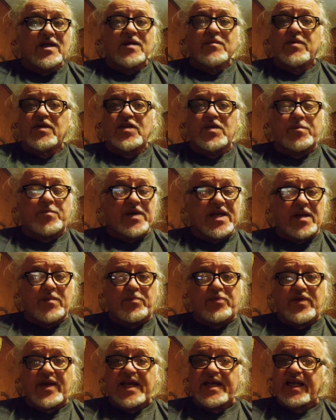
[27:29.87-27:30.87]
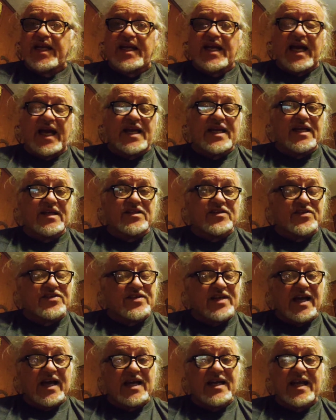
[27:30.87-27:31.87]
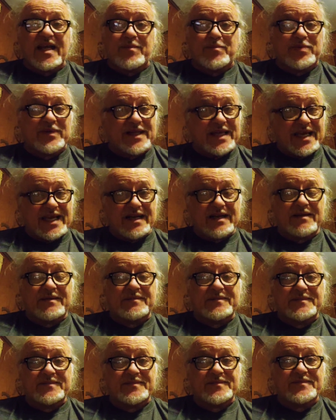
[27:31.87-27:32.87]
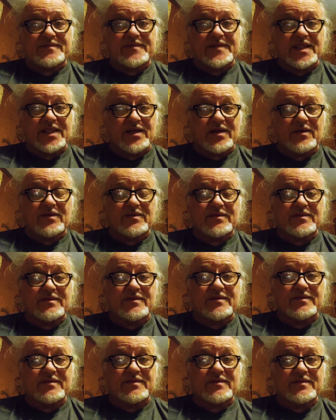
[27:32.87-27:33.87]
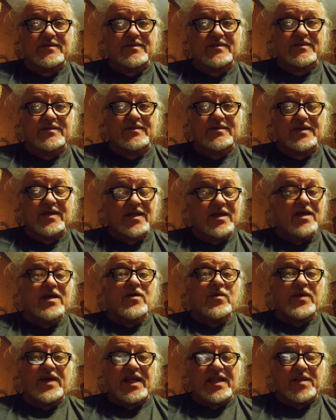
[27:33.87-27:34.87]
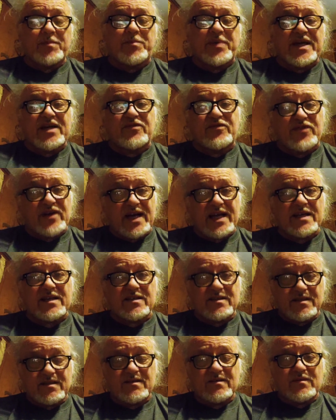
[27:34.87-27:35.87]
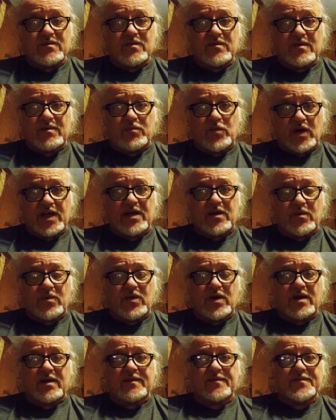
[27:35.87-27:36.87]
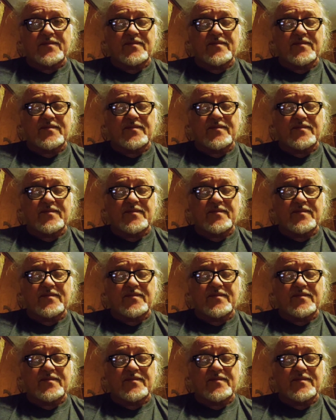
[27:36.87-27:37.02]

But you better pray the guy on the other side ain't planning, you know. We had the better fighters, one-on-one.